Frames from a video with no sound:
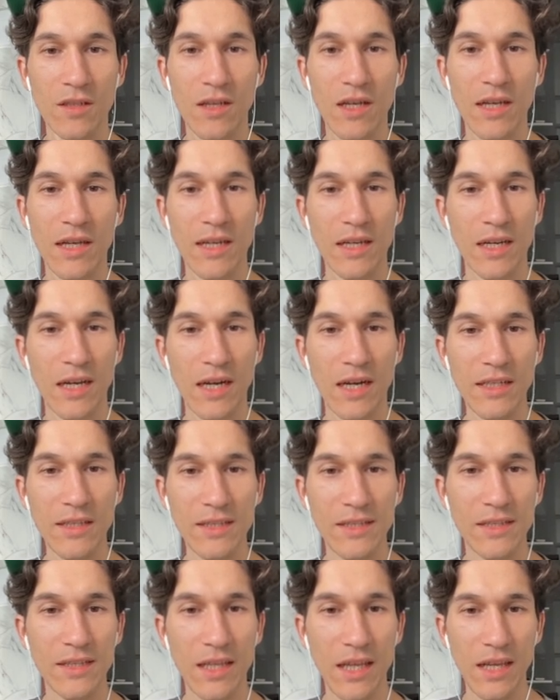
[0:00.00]
And I
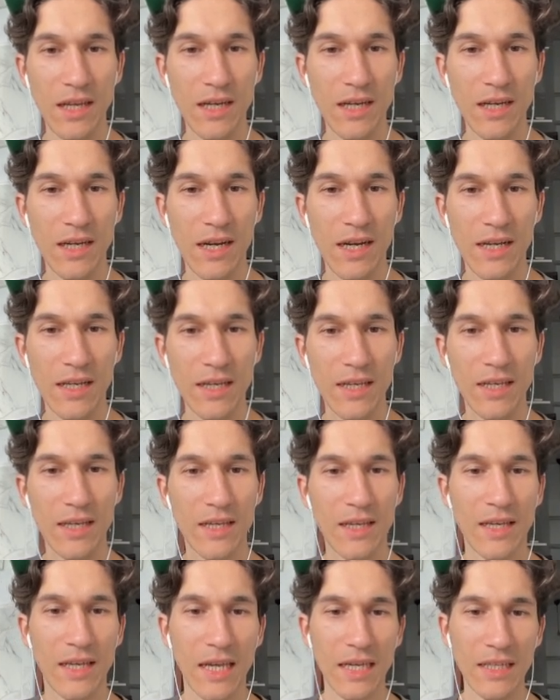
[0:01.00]
think I
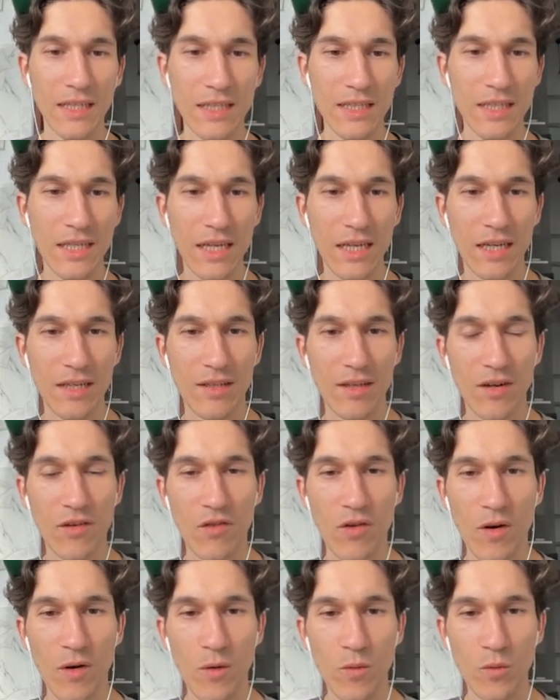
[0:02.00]
can take the
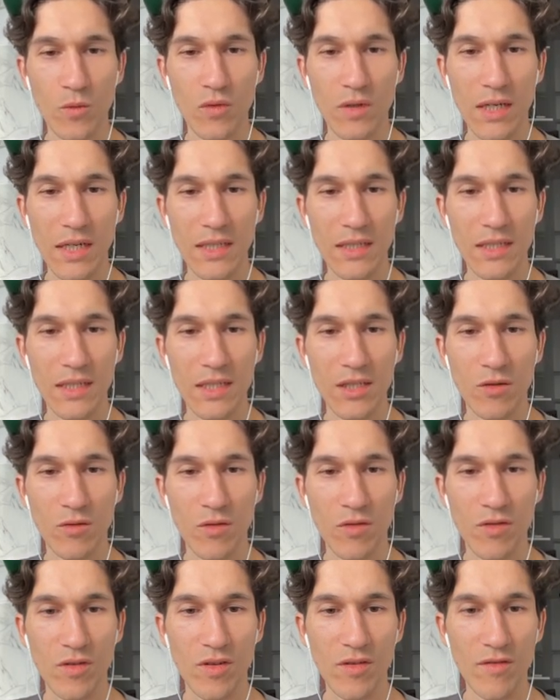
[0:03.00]
road, right?
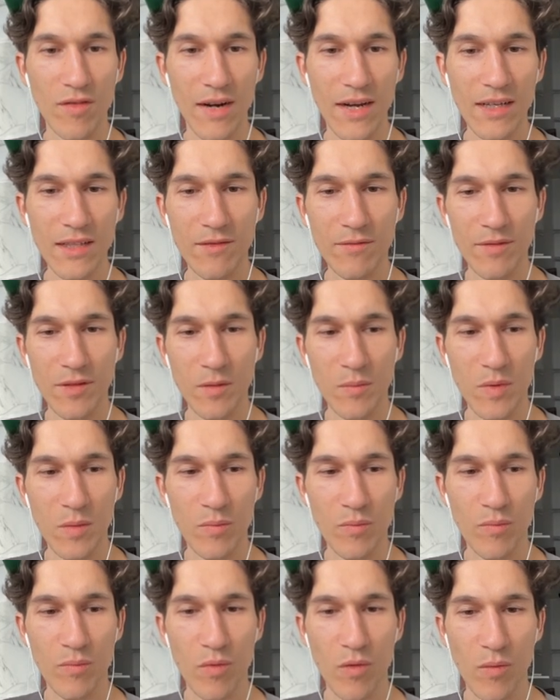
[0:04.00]
So red will be
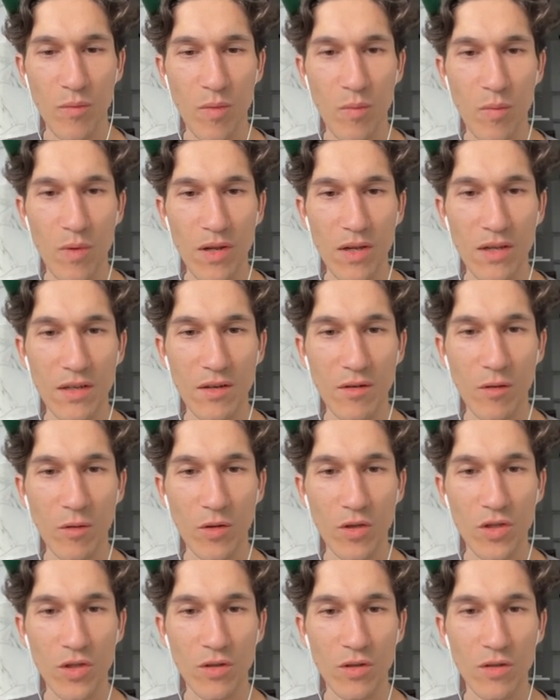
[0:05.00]
probably
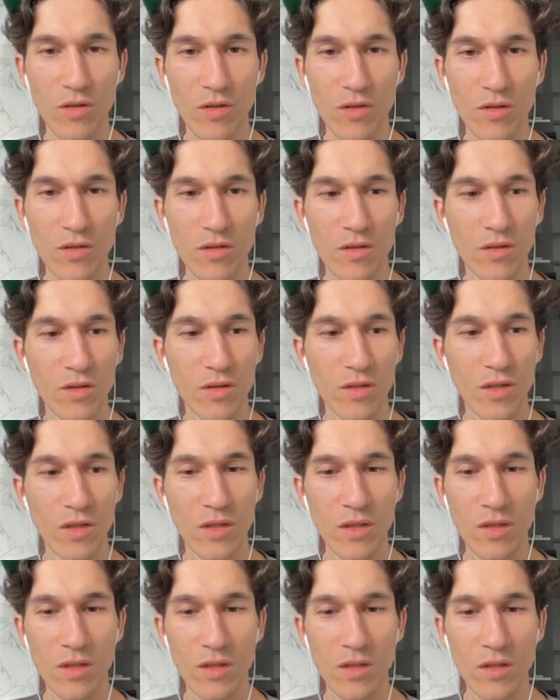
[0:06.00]
also
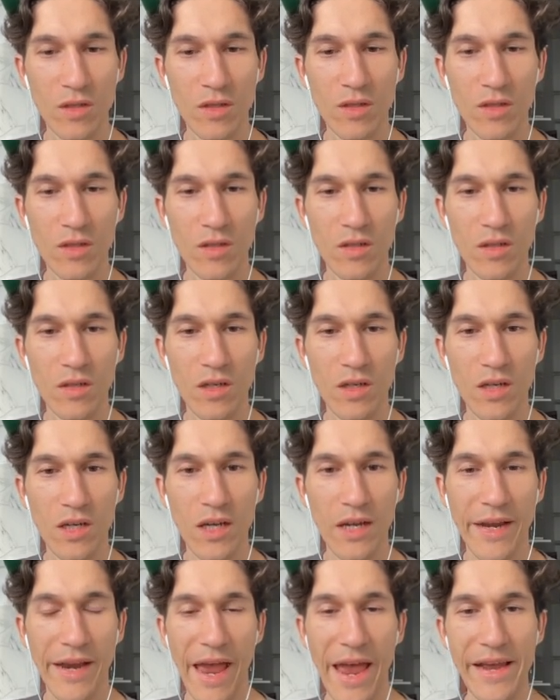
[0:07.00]
uh,
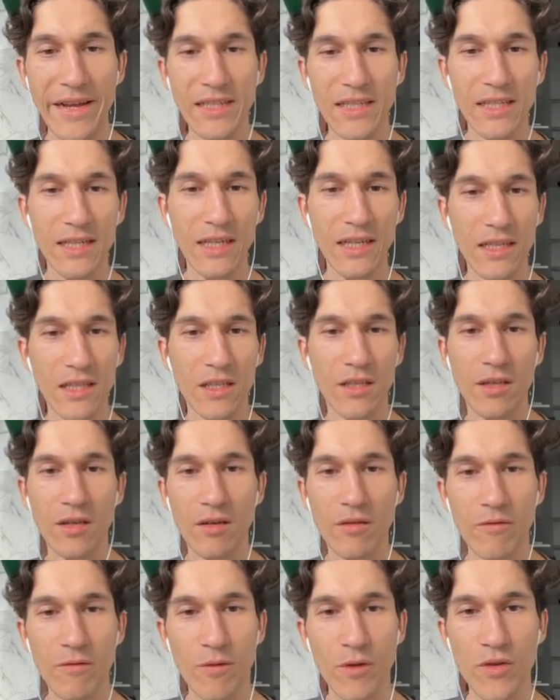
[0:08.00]
a
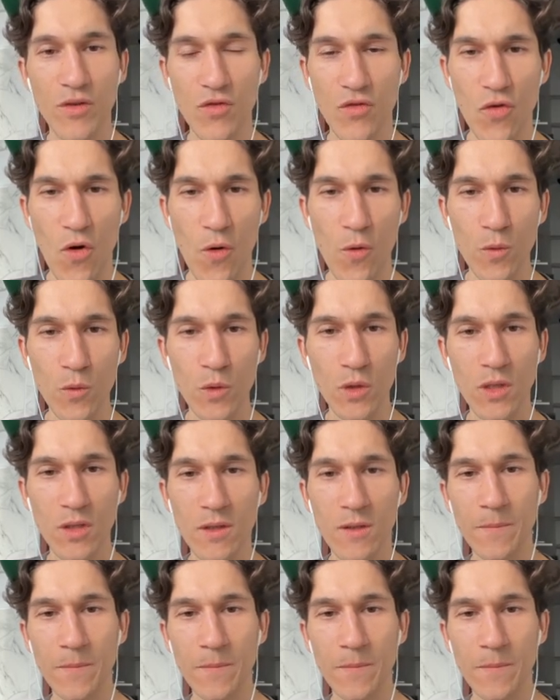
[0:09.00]
candidate for the road.